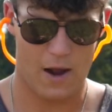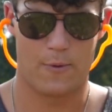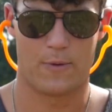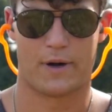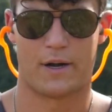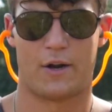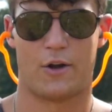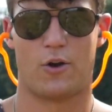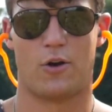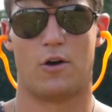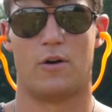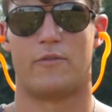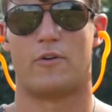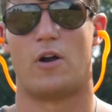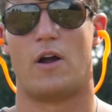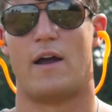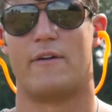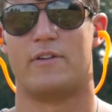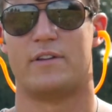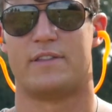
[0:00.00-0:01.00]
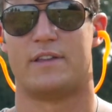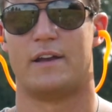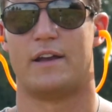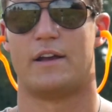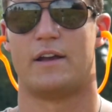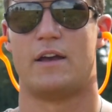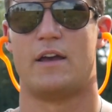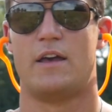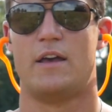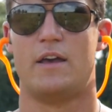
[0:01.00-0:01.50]
we're going to go over
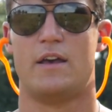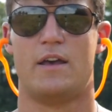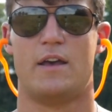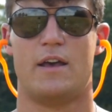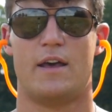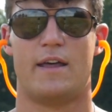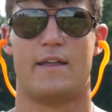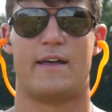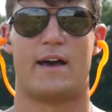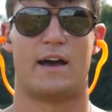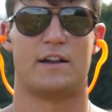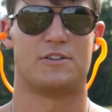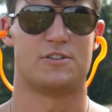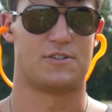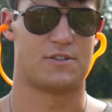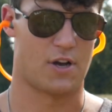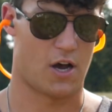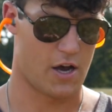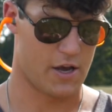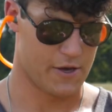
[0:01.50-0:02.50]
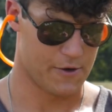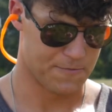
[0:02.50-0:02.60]
everything that I just taught you.